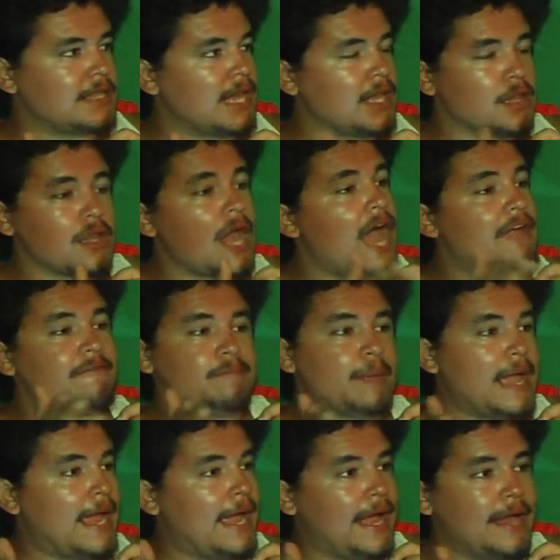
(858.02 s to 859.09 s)
That live
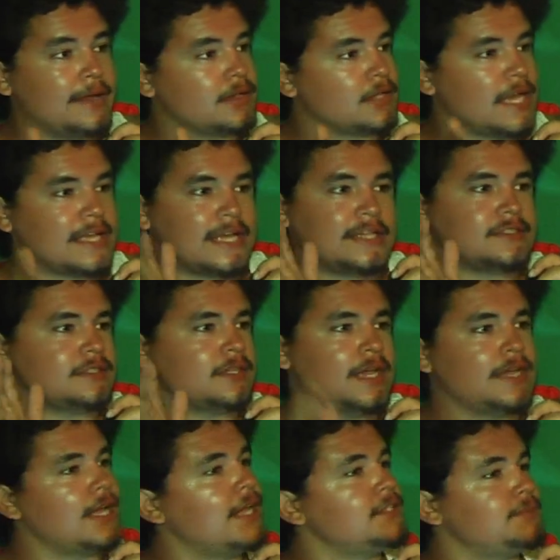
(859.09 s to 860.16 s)
band, like
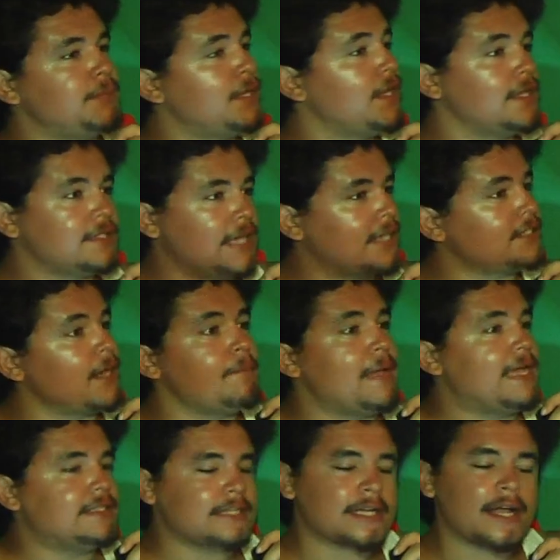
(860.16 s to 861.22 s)
it's
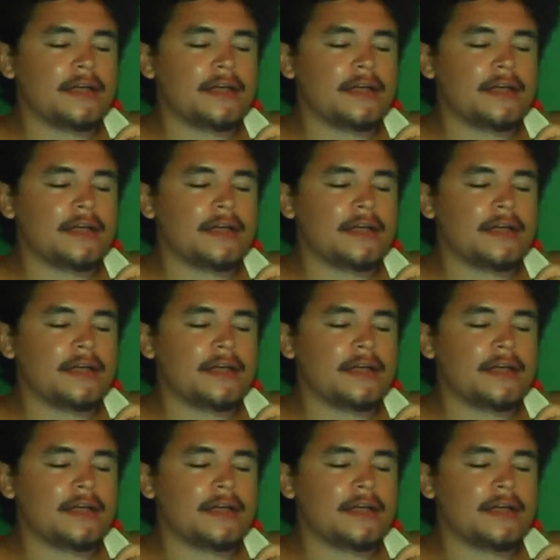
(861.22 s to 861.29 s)
amazing.